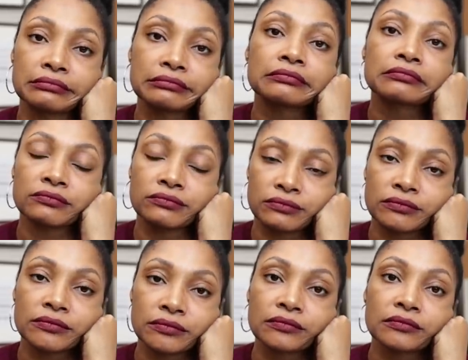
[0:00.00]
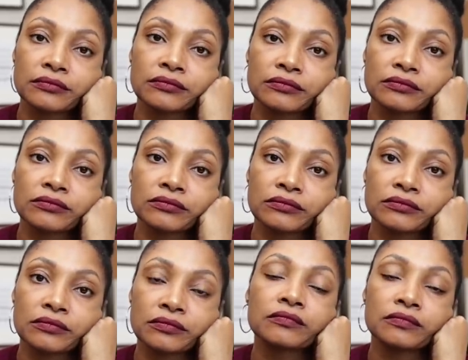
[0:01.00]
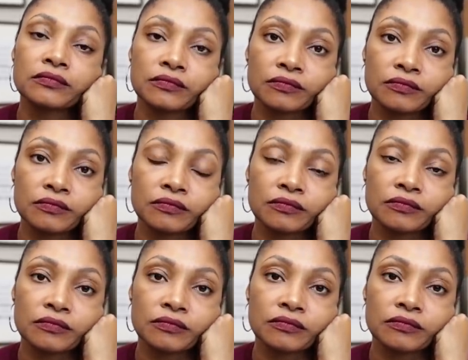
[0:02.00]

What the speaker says: This person isn't speaking.